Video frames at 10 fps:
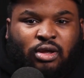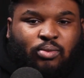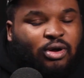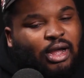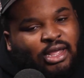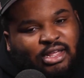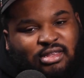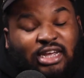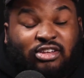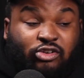Well, I guess
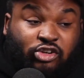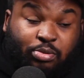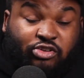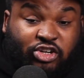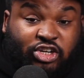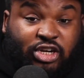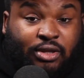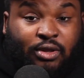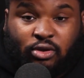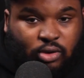they still should post your shit.
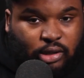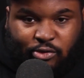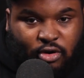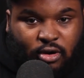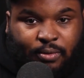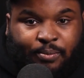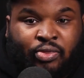Don't get me wrong,